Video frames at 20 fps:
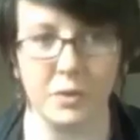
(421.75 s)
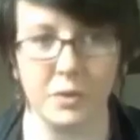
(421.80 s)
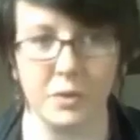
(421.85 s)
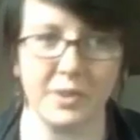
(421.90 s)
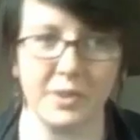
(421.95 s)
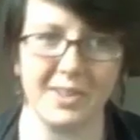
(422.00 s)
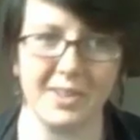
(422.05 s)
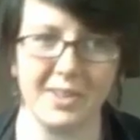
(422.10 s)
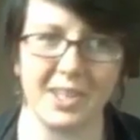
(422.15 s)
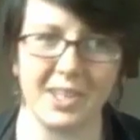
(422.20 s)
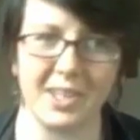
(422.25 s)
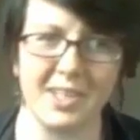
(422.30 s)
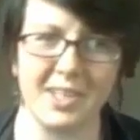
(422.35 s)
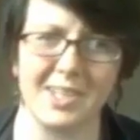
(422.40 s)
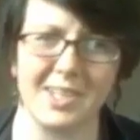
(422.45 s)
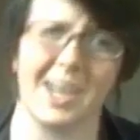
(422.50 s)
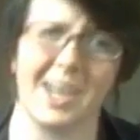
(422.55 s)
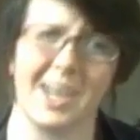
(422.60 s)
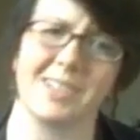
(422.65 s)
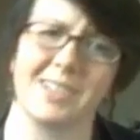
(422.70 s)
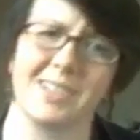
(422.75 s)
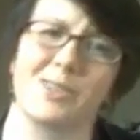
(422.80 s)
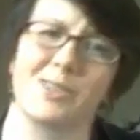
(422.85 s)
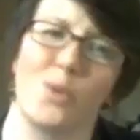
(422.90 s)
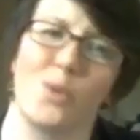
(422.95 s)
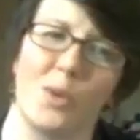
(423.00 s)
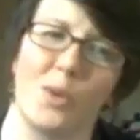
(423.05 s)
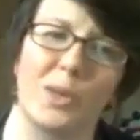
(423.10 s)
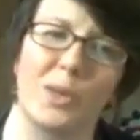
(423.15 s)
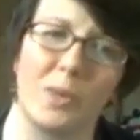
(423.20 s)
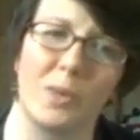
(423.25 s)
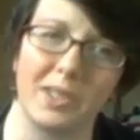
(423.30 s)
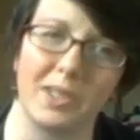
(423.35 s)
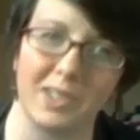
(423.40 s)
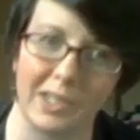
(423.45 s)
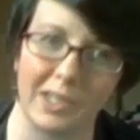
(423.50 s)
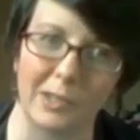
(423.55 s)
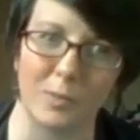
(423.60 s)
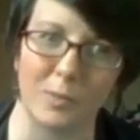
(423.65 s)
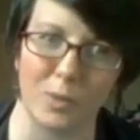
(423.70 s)
The only thing is, it has a
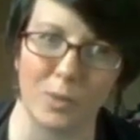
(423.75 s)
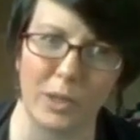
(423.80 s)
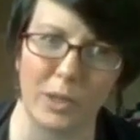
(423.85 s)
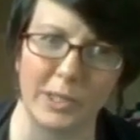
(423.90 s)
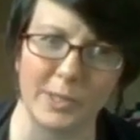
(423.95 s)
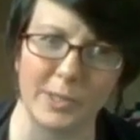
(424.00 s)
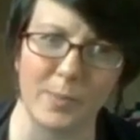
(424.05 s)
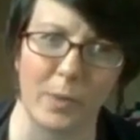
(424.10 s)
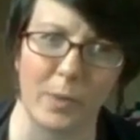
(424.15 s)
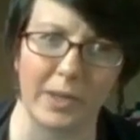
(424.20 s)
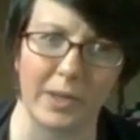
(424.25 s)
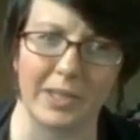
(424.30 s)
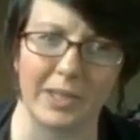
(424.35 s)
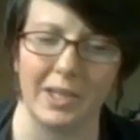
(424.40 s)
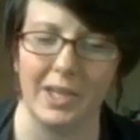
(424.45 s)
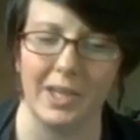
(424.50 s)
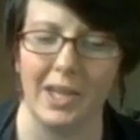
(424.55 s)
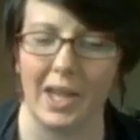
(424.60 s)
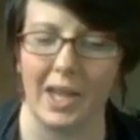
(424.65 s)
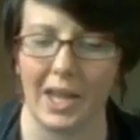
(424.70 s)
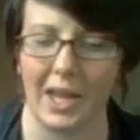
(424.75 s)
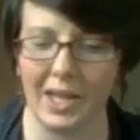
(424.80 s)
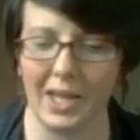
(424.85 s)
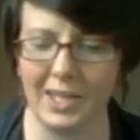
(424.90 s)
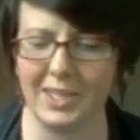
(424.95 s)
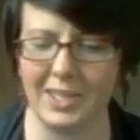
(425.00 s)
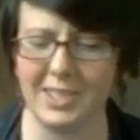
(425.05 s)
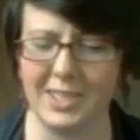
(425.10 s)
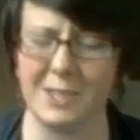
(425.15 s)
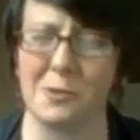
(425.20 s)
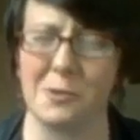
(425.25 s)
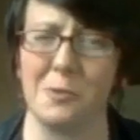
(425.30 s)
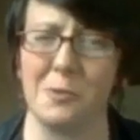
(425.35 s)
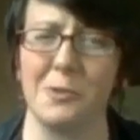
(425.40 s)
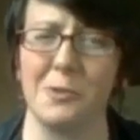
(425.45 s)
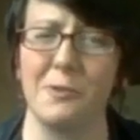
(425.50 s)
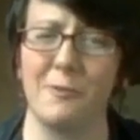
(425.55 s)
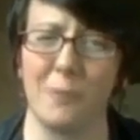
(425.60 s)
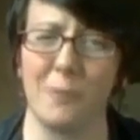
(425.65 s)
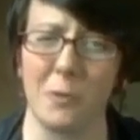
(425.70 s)
$21 price point, and it's
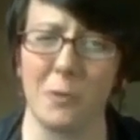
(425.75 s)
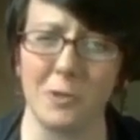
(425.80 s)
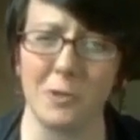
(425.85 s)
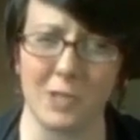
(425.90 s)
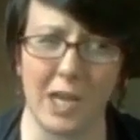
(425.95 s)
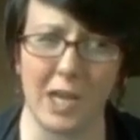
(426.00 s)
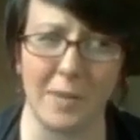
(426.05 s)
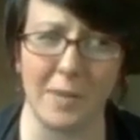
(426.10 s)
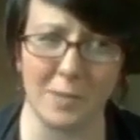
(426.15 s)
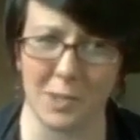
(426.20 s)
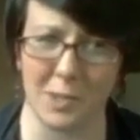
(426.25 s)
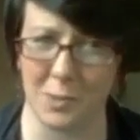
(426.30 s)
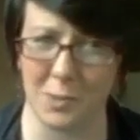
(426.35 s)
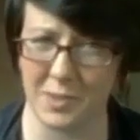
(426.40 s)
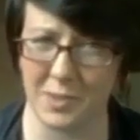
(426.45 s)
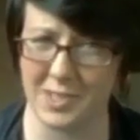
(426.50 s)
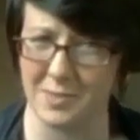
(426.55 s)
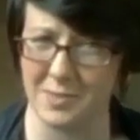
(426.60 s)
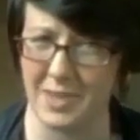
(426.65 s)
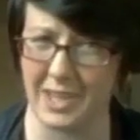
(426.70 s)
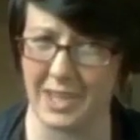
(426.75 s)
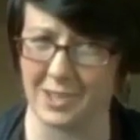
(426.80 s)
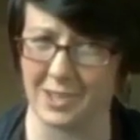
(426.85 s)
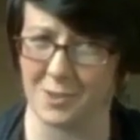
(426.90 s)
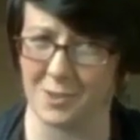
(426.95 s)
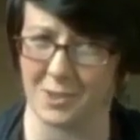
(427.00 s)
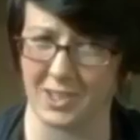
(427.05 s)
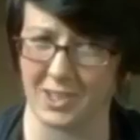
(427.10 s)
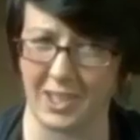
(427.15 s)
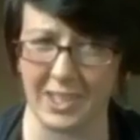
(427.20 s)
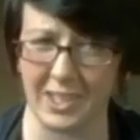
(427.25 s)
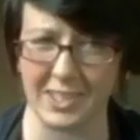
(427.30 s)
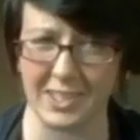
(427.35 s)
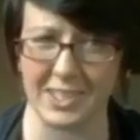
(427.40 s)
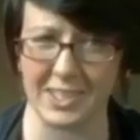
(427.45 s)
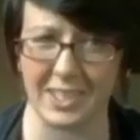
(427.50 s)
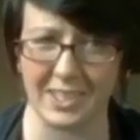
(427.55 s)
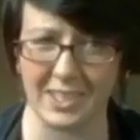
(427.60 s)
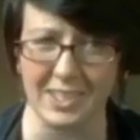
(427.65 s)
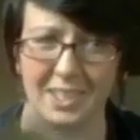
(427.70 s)
only 4 chapters with some extra
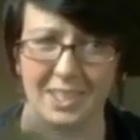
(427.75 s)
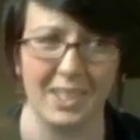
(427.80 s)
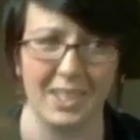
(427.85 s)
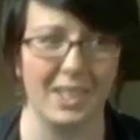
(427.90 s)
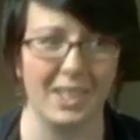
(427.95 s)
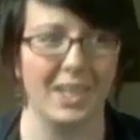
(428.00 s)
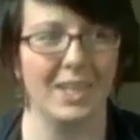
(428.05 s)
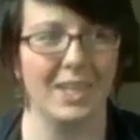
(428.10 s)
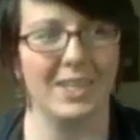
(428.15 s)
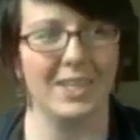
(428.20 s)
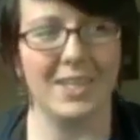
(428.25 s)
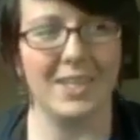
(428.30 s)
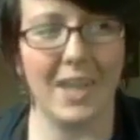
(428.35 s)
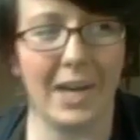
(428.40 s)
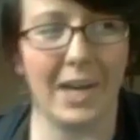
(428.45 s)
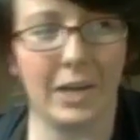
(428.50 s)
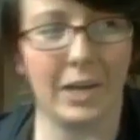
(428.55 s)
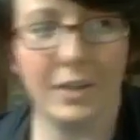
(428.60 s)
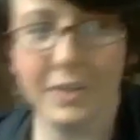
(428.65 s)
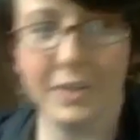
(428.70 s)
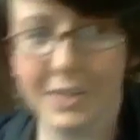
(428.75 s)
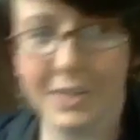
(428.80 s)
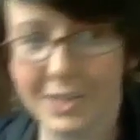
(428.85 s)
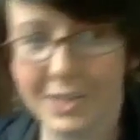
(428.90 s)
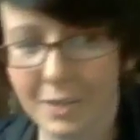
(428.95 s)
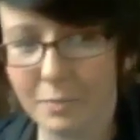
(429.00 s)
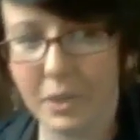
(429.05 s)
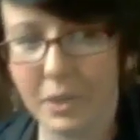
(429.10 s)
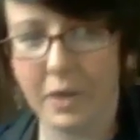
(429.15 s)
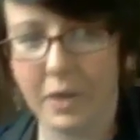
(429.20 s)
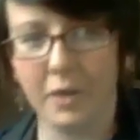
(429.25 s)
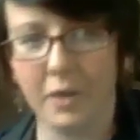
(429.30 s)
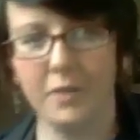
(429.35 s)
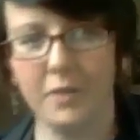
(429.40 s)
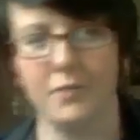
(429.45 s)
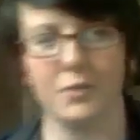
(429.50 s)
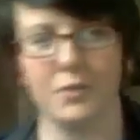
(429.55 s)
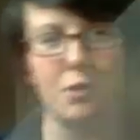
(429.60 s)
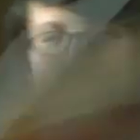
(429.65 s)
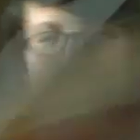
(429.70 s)
content. Now, let's
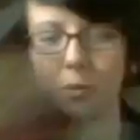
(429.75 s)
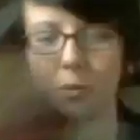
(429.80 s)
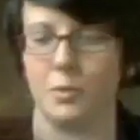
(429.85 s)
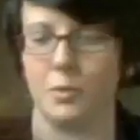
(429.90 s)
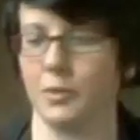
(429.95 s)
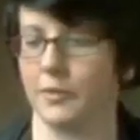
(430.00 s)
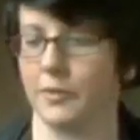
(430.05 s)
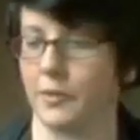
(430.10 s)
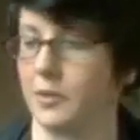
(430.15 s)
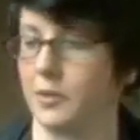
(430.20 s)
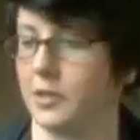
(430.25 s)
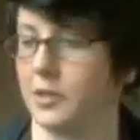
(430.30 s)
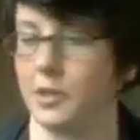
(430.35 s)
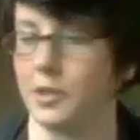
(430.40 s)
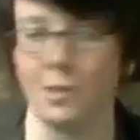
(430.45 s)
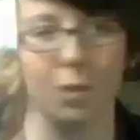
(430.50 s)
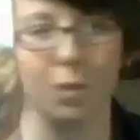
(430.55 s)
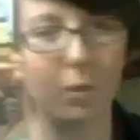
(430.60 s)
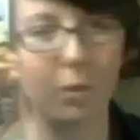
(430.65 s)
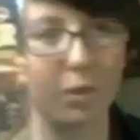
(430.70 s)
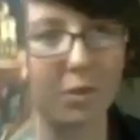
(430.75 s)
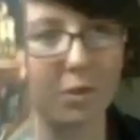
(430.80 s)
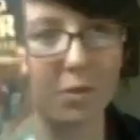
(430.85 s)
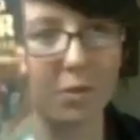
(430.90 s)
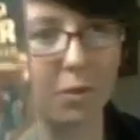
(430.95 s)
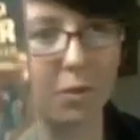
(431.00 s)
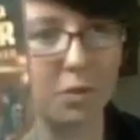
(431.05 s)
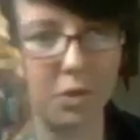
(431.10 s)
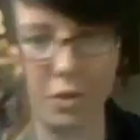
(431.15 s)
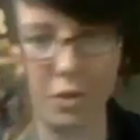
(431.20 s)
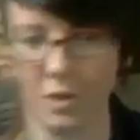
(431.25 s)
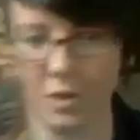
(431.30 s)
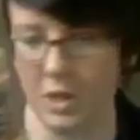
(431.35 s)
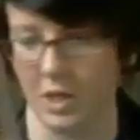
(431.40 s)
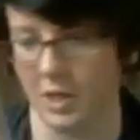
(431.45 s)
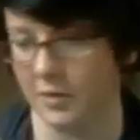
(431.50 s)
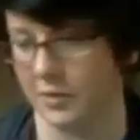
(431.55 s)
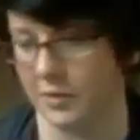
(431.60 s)
compare to the first issue of Winter Soldier.